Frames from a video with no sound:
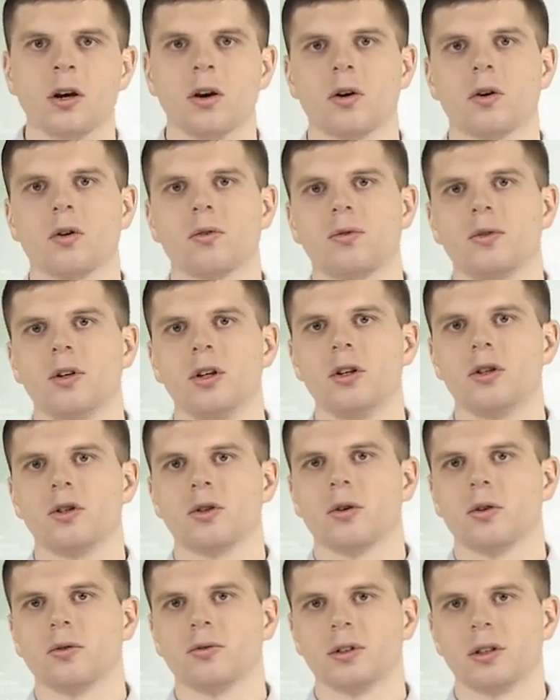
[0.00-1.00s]
of each
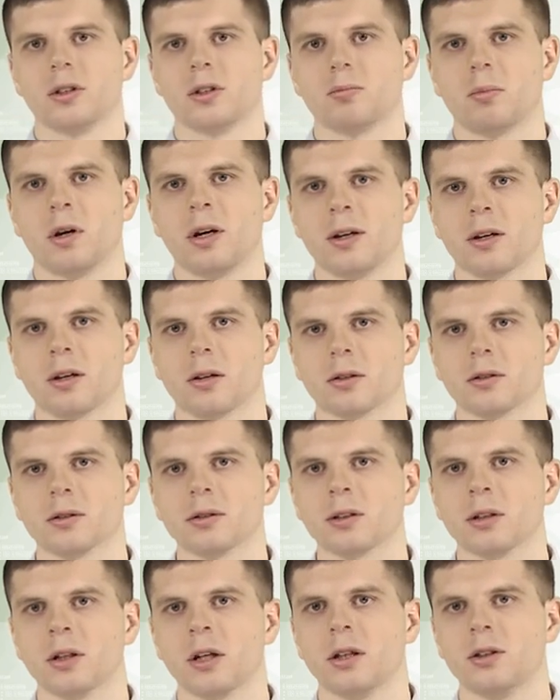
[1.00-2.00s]
of these
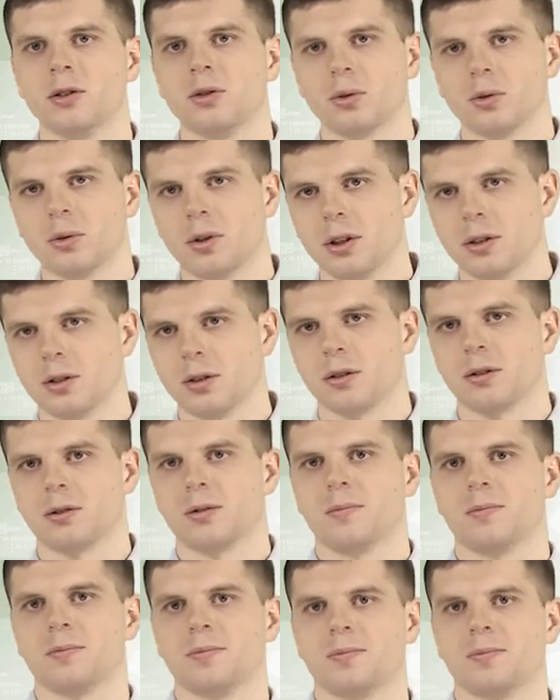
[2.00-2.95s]
particles decreases.